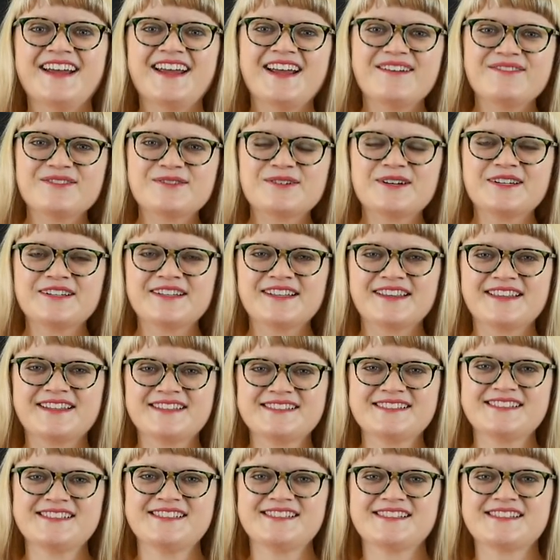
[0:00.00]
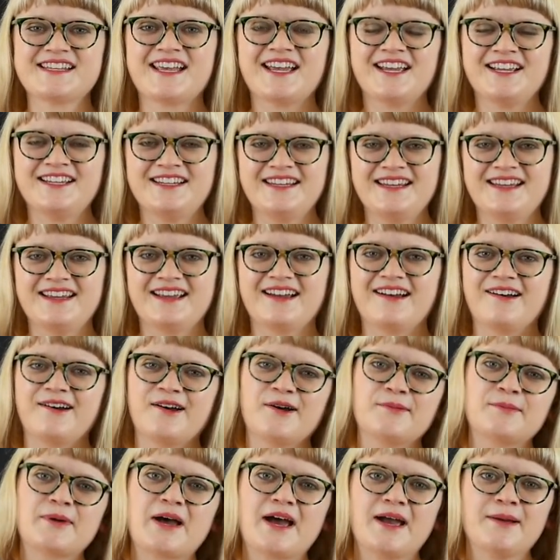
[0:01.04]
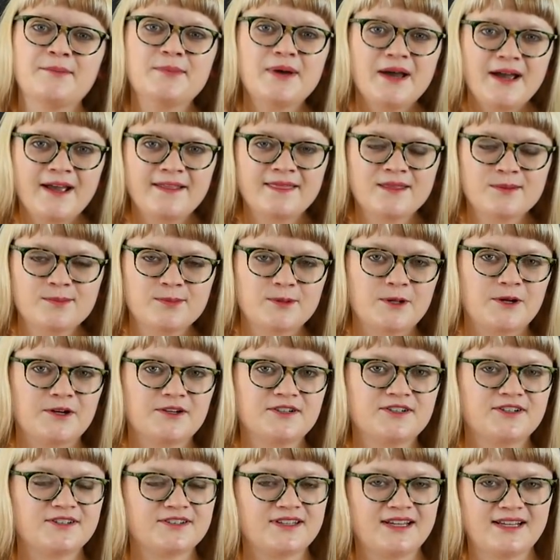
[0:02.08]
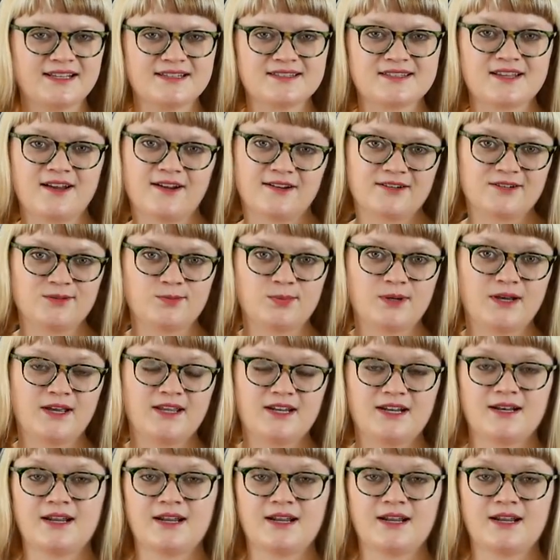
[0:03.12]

everyone, this is Heidi. I'm behind the blog called Hands Occupied,